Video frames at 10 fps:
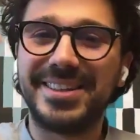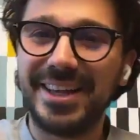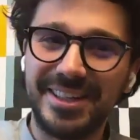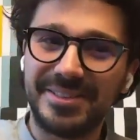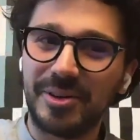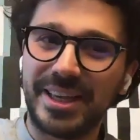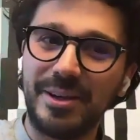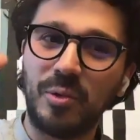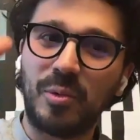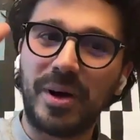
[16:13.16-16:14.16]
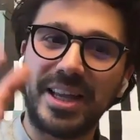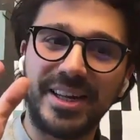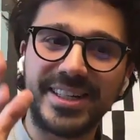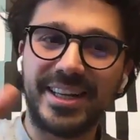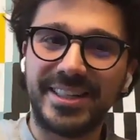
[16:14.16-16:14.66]
Then, okay,
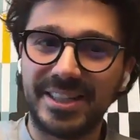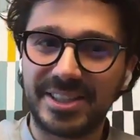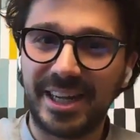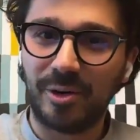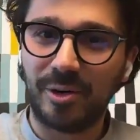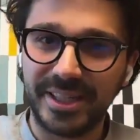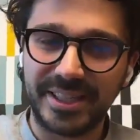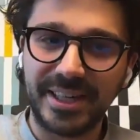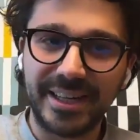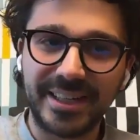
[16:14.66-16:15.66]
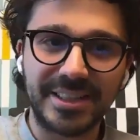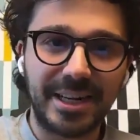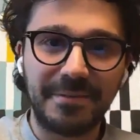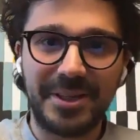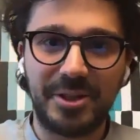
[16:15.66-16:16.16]
what else I can try on LinkedIn? I
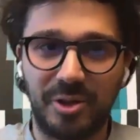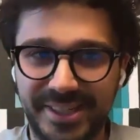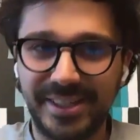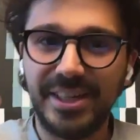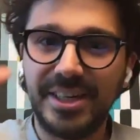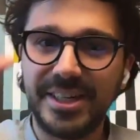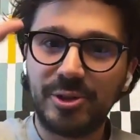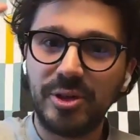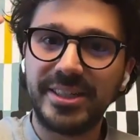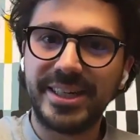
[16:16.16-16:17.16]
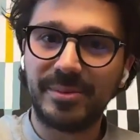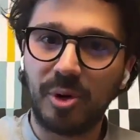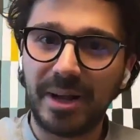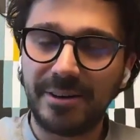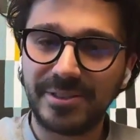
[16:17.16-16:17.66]
can try videos. Square
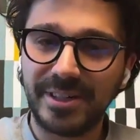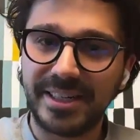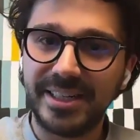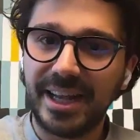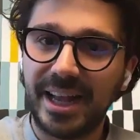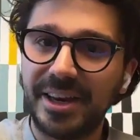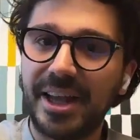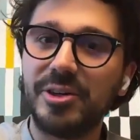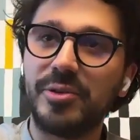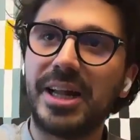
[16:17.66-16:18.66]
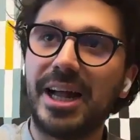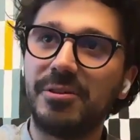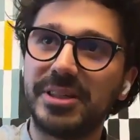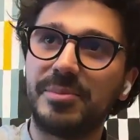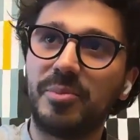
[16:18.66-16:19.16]
is mobile friendly, and I know
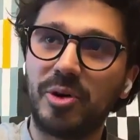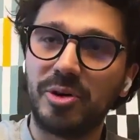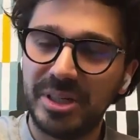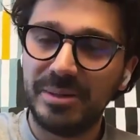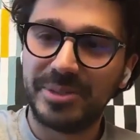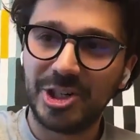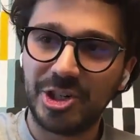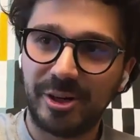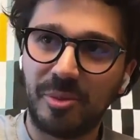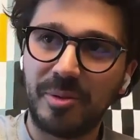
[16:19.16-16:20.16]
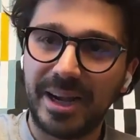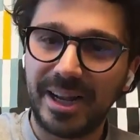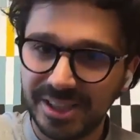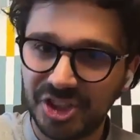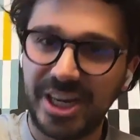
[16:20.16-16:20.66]
that I will get more impressions on
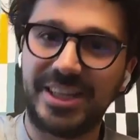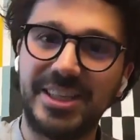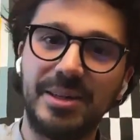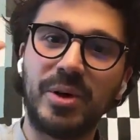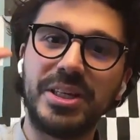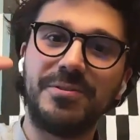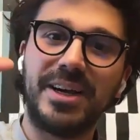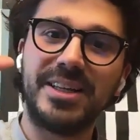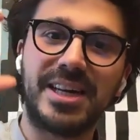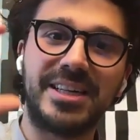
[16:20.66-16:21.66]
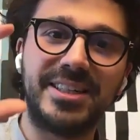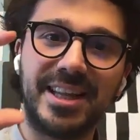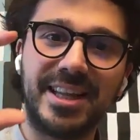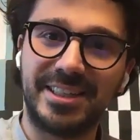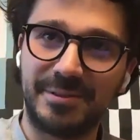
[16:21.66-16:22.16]
mobile. Check. What if I try
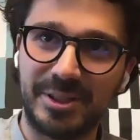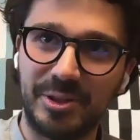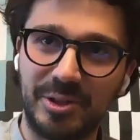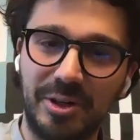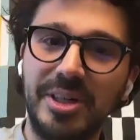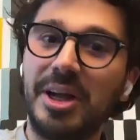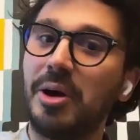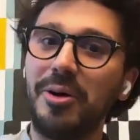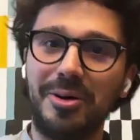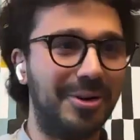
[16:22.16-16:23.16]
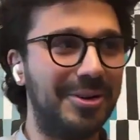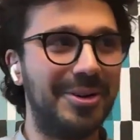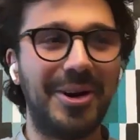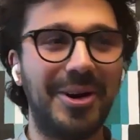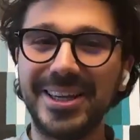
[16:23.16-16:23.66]
rectangular video?
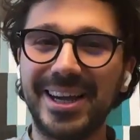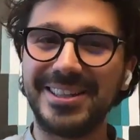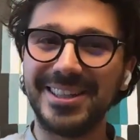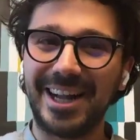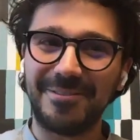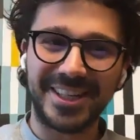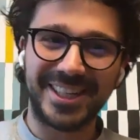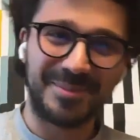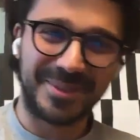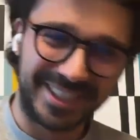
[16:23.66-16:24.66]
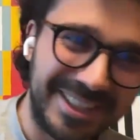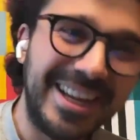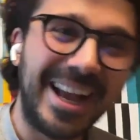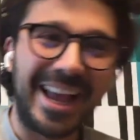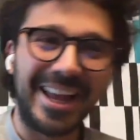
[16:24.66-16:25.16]
Oh, okay, I think I found something.